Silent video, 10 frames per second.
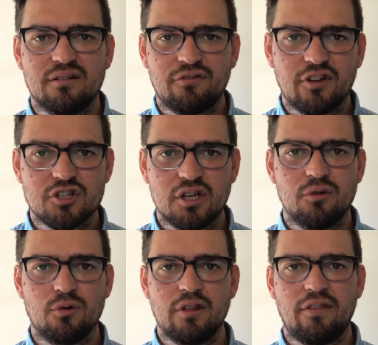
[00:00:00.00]
efficient
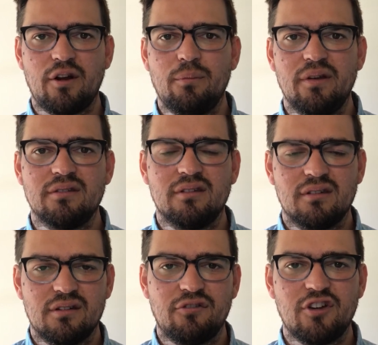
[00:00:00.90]
or that their business
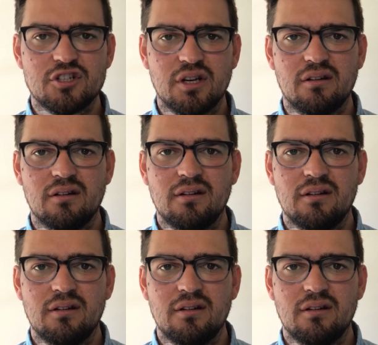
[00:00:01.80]
is efficient,